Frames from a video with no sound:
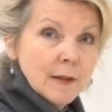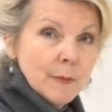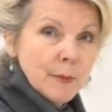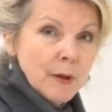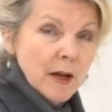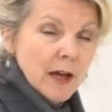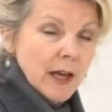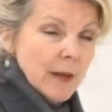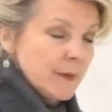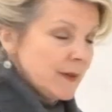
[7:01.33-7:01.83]
the
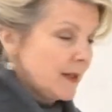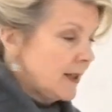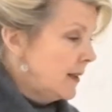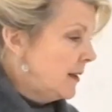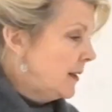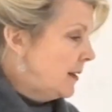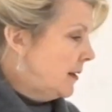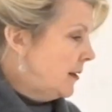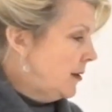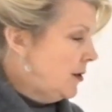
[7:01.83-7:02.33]
pipes,
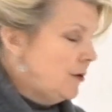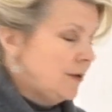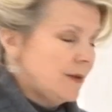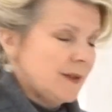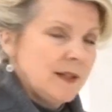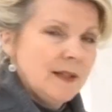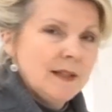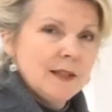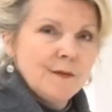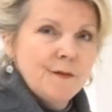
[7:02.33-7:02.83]
and you'll
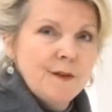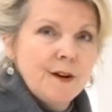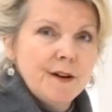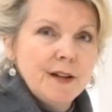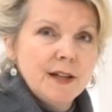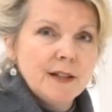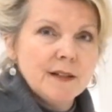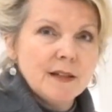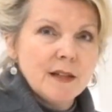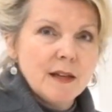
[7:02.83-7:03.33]
see this very
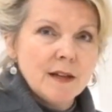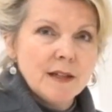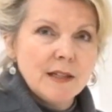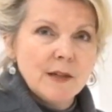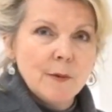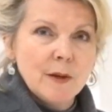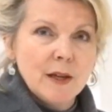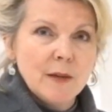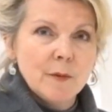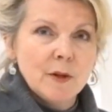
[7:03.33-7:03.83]
untidy
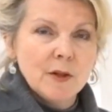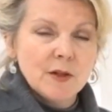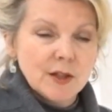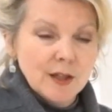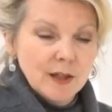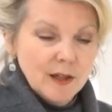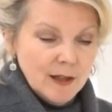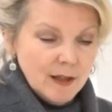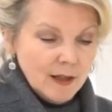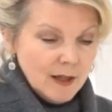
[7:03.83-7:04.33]
way in
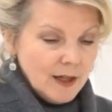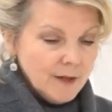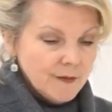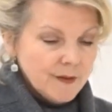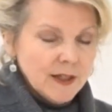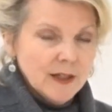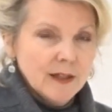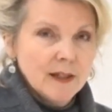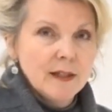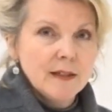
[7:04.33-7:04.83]
which I've
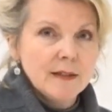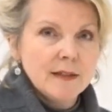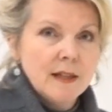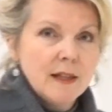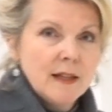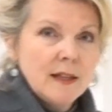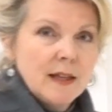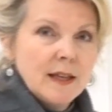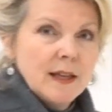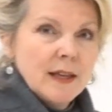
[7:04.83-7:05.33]
done it
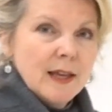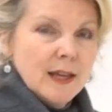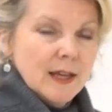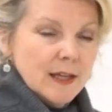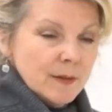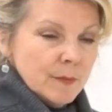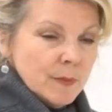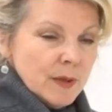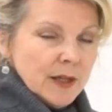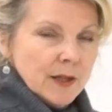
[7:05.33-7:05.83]

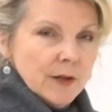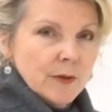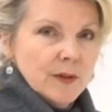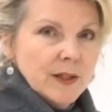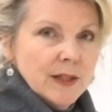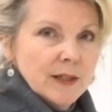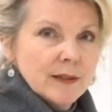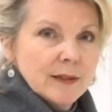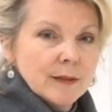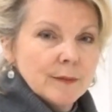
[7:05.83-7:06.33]
in my
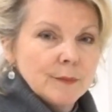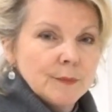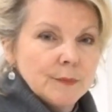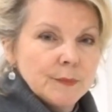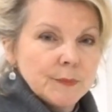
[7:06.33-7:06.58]
unit.